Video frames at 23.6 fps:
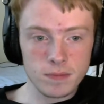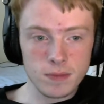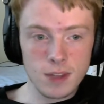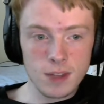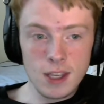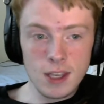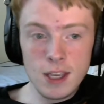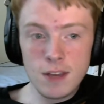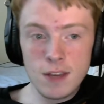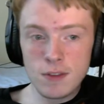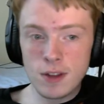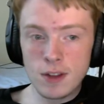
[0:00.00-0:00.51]

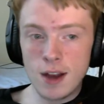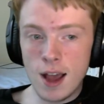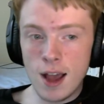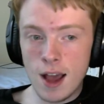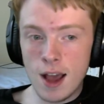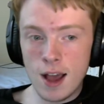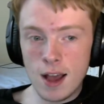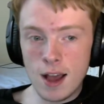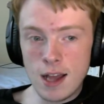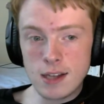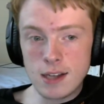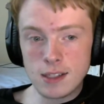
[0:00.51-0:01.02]
Even
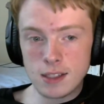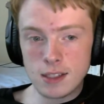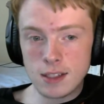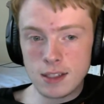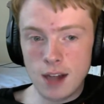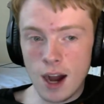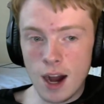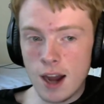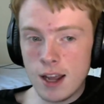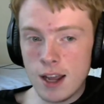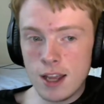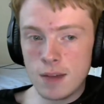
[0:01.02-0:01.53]
at
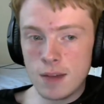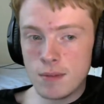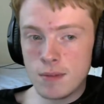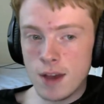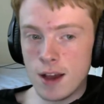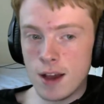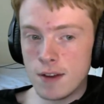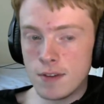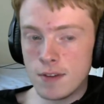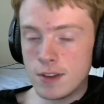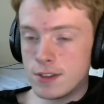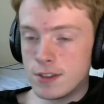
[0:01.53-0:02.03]
IEM
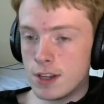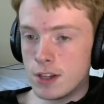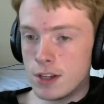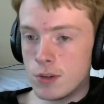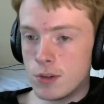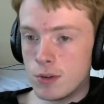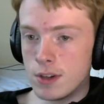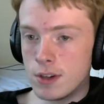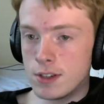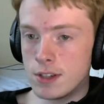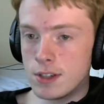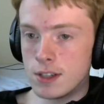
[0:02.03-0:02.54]
Katowice
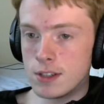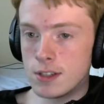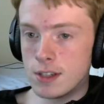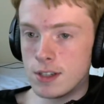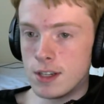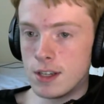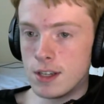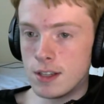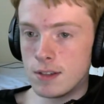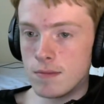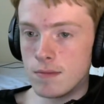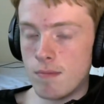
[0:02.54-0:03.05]

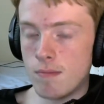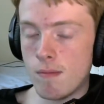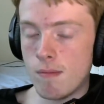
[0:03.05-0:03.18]
2016,